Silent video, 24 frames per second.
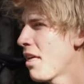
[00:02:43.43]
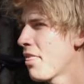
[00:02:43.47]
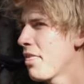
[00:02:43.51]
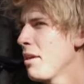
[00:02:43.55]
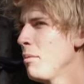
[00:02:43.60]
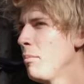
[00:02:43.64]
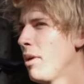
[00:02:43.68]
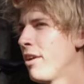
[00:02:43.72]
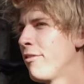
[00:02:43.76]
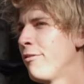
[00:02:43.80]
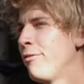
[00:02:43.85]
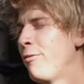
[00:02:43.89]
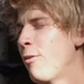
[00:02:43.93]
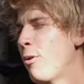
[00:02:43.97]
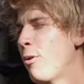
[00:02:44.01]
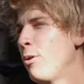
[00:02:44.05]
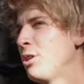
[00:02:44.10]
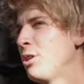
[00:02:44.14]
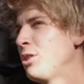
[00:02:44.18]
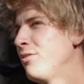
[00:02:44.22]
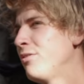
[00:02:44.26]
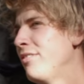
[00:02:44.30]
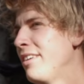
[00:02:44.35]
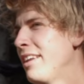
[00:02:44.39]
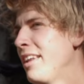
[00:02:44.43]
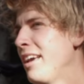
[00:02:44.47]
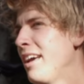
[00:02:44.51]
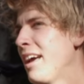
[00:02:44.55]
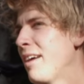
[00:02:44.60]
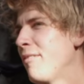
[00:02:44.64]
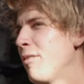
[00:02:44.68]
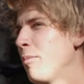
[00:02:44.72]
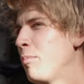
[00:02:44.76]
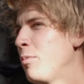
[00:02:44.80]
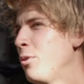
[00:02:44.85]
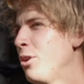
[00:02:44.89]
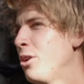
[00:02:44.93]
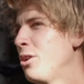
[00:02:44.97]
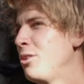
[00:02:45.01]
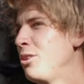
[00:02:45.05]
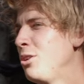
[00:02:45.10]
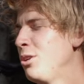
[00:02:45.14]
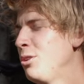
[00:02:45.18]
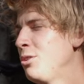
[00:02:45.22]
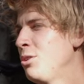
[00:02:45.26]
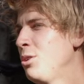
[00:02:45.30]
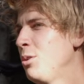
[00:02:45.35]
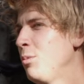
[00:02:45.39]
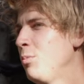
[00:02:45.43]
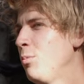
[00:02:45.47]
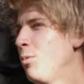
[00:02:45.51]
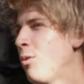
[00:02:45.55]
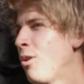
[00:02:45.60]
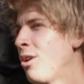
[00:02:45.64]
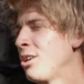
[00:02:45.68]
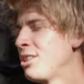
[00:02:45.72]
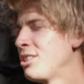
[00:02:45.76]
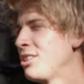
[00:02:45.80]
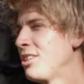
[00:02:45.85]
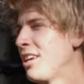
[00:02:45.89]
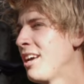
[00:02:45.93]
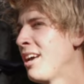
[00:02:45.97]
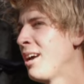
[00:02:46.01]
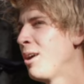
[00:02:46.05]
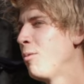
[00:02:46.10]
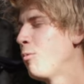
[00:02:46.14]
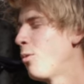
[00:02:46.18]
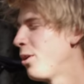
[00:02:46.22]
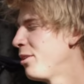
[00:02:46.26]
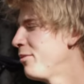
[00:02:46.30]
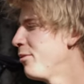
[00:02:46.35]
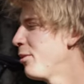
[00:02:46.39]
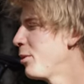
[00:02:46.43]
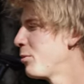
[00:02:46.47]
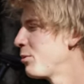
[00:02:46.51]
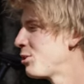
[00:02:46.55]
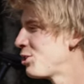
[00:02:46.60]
I think my first video I ever put on YouTube was uh, one where I